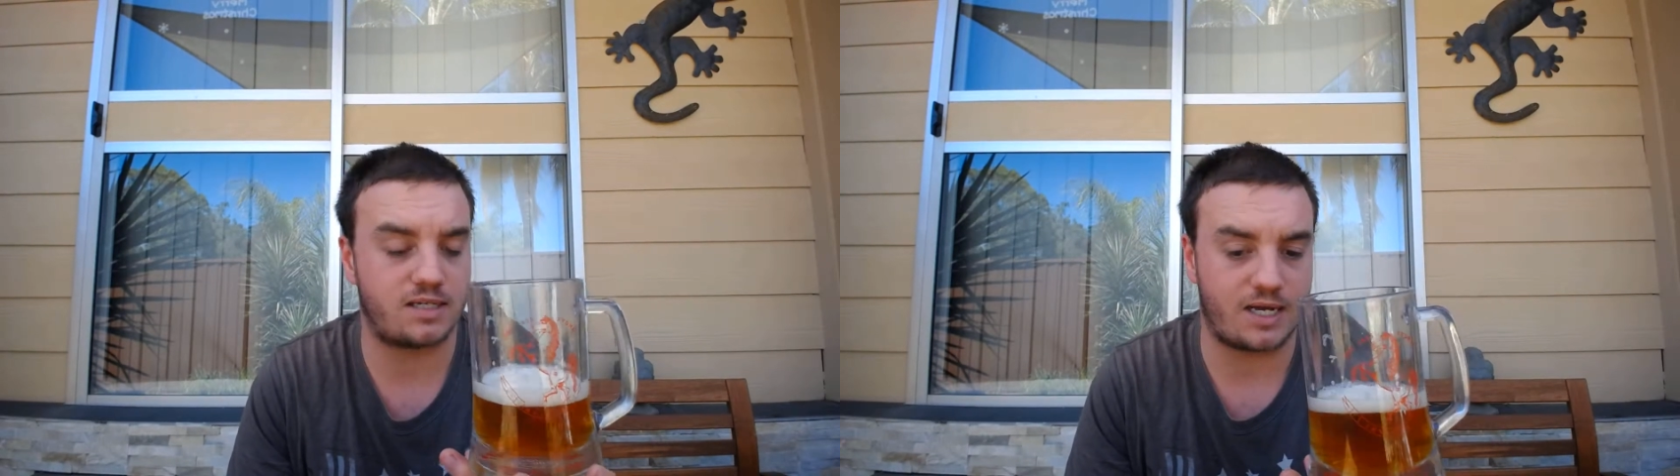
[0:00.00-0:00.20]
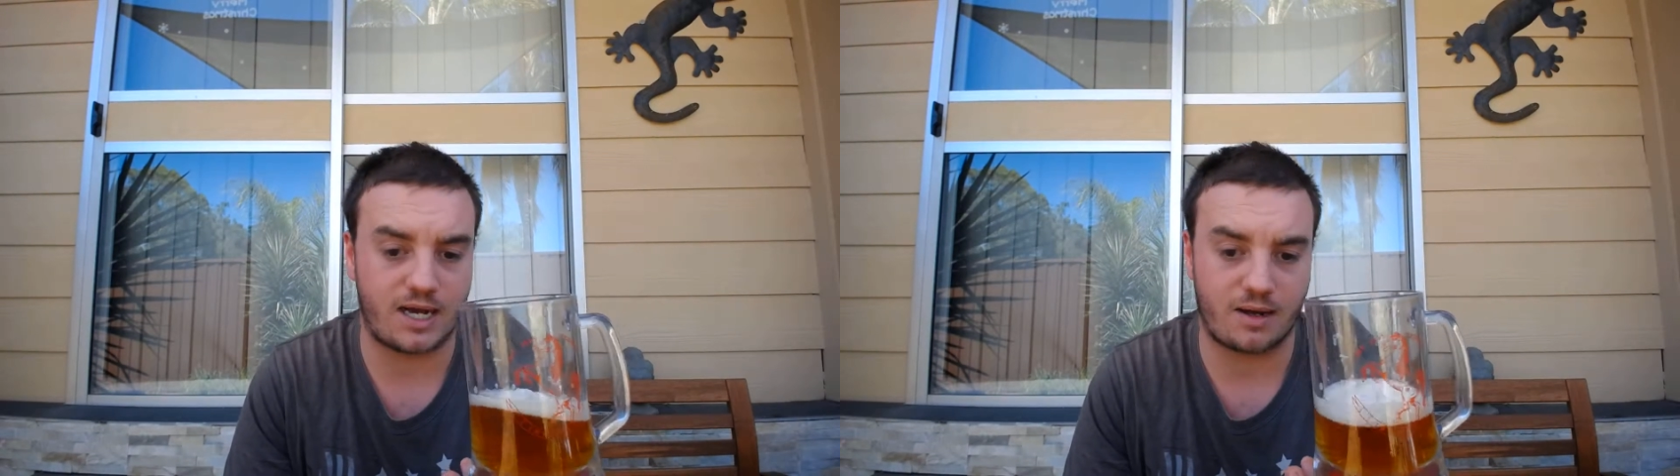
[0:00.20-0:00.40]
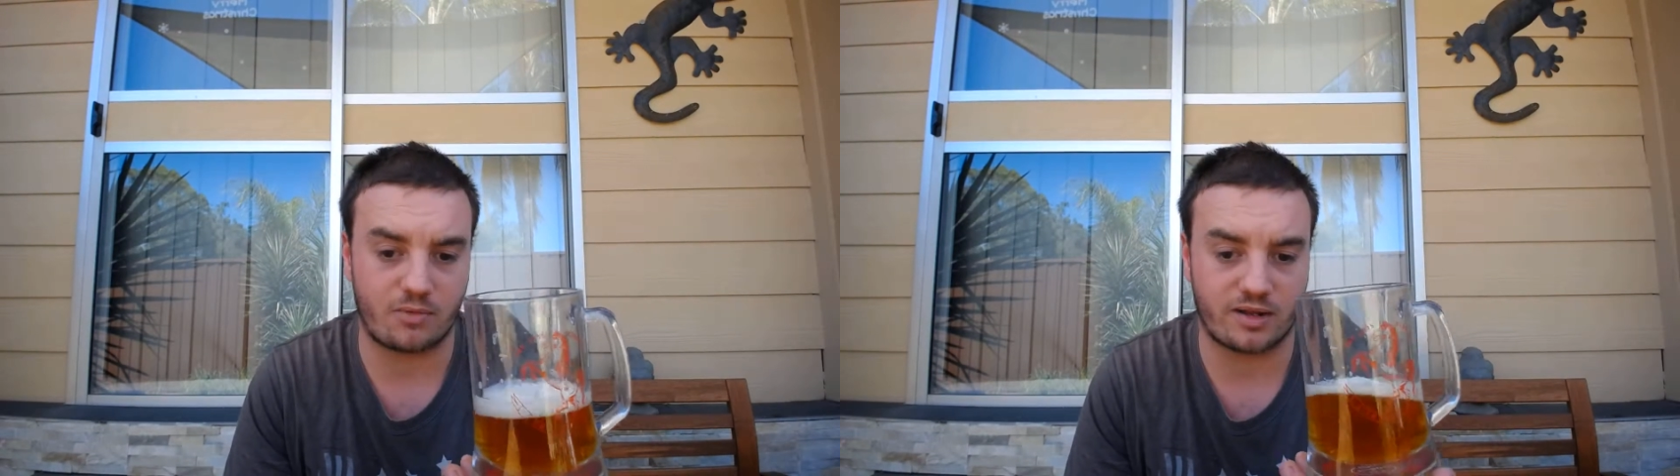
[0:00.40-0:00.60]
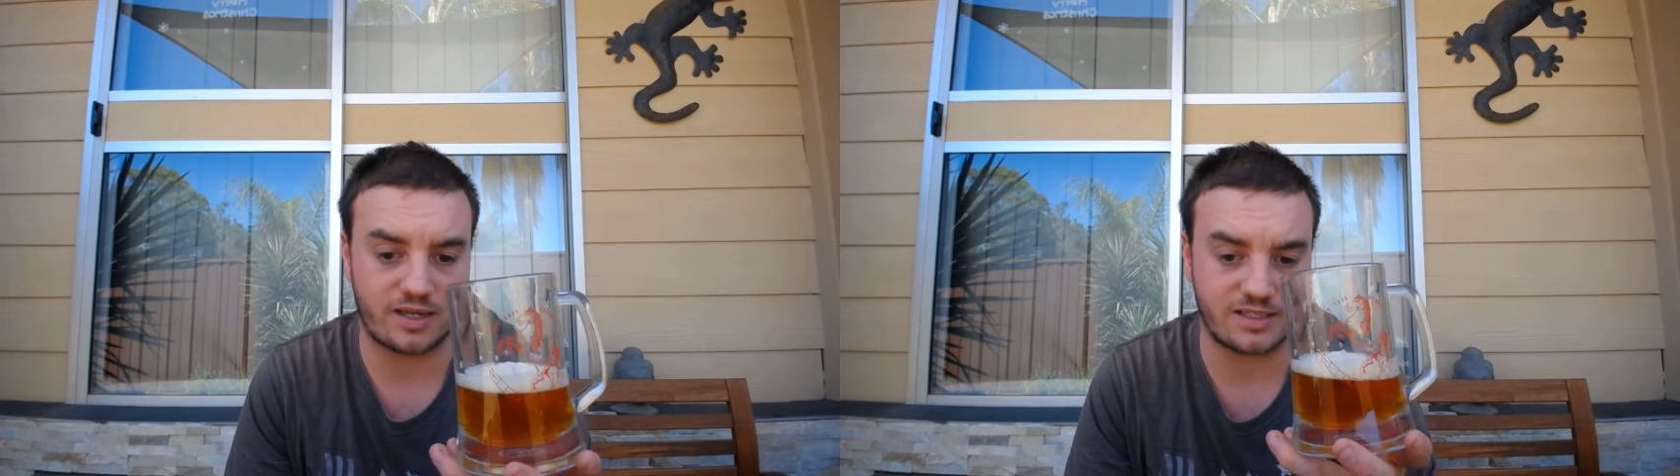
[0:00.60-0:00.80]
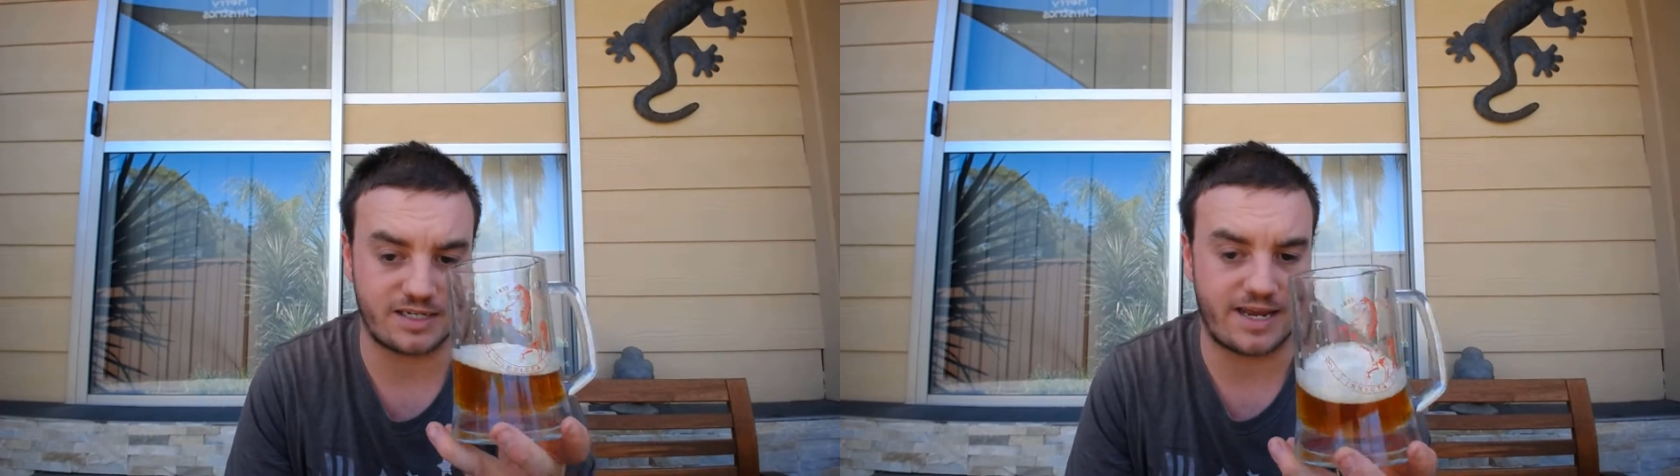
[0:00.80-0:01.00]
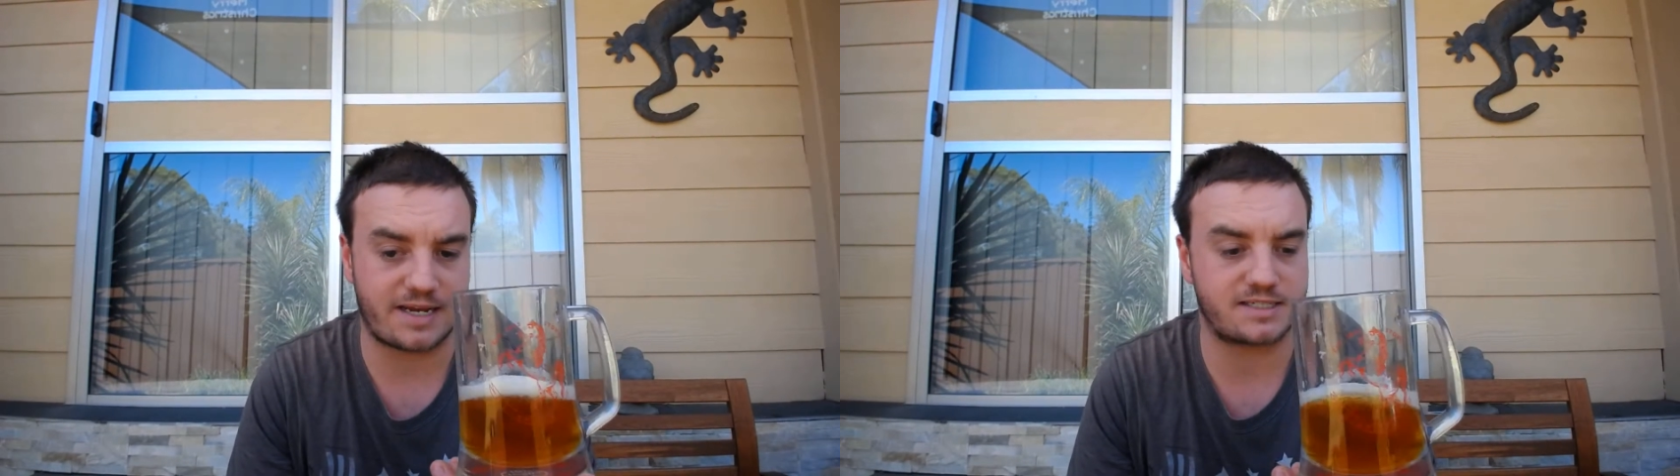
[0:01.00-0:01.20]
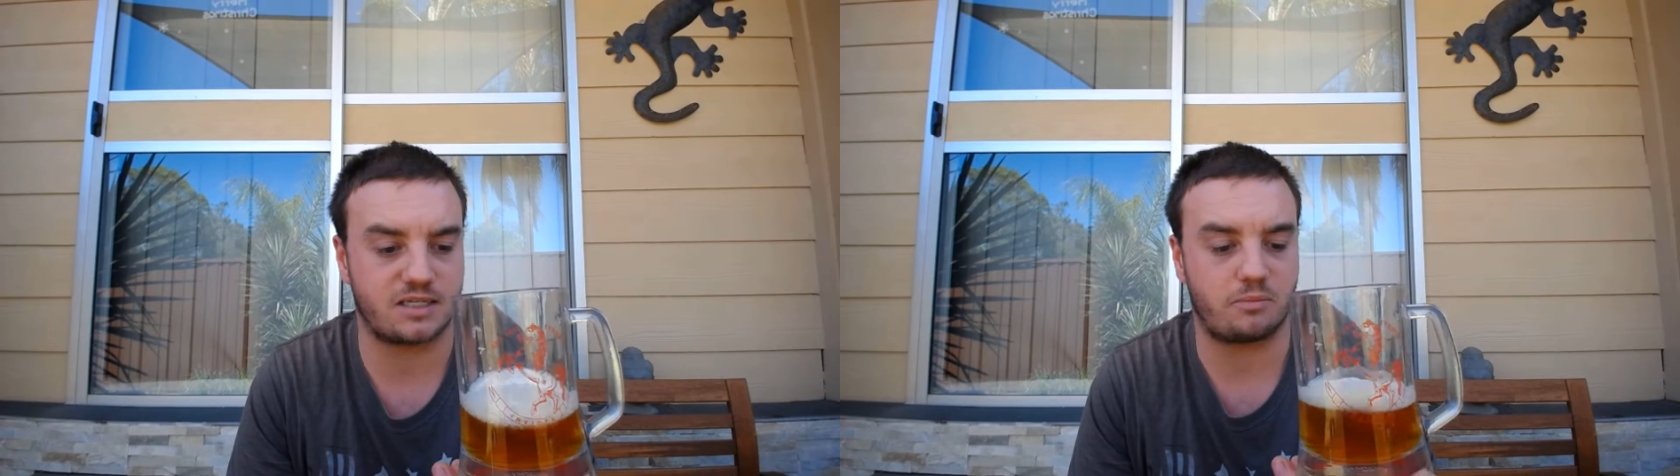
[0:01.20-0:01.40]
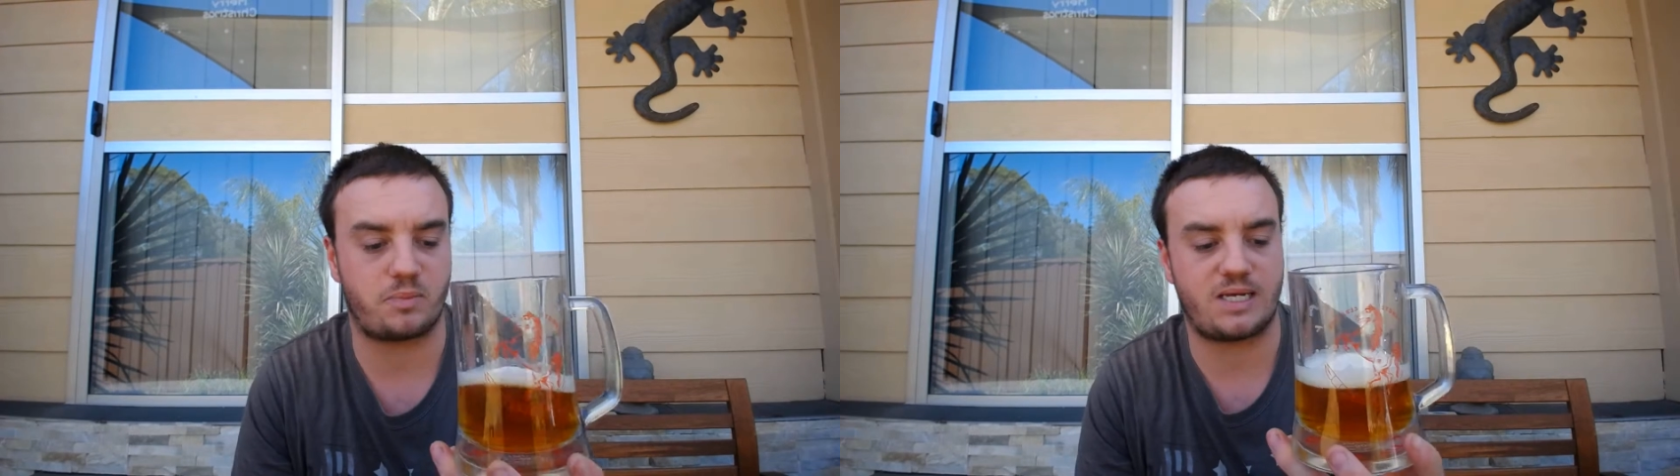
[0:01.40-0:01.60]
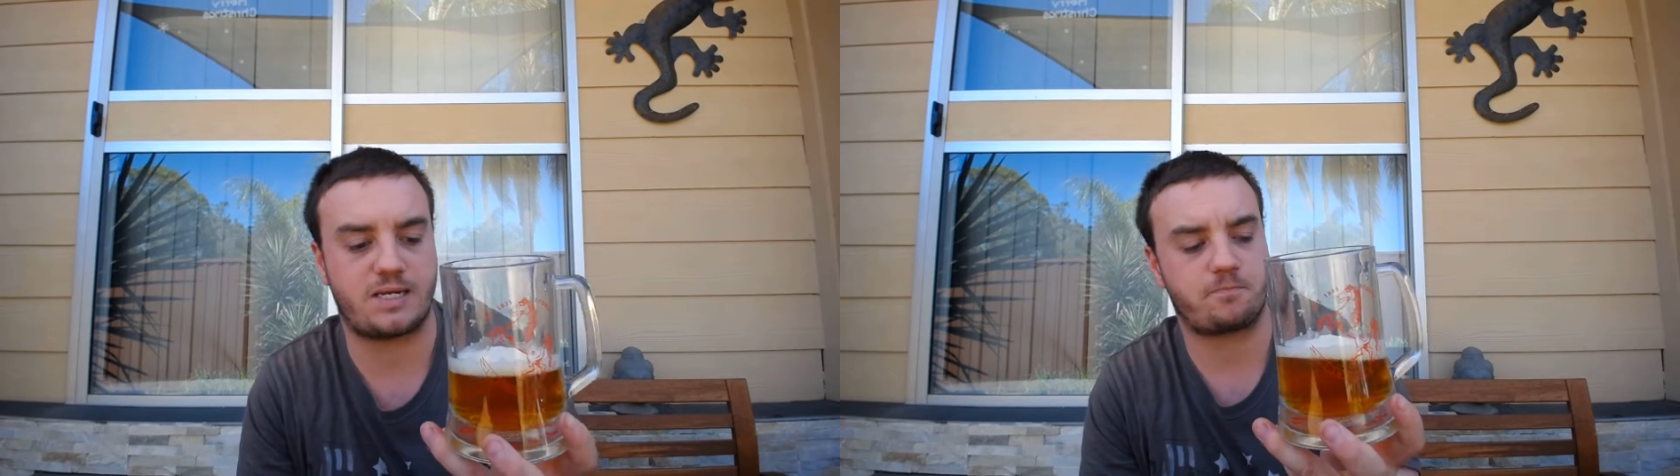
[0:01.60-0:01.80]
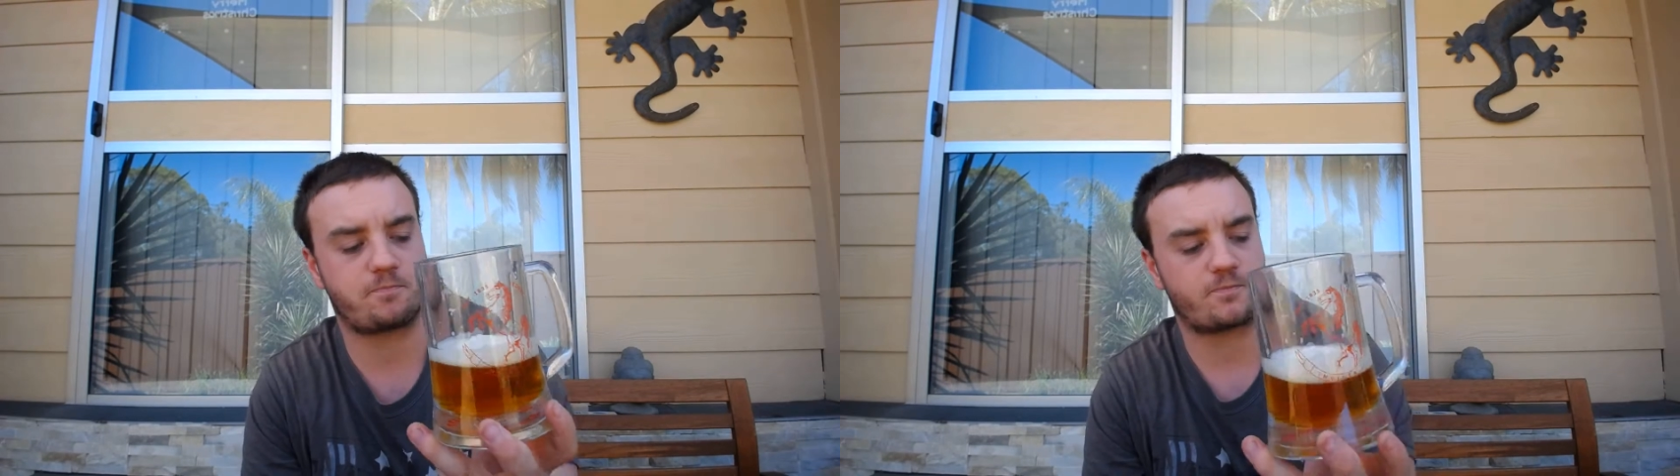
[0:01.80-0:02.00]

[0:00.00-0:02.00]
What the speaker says: I think it's an excellent beer.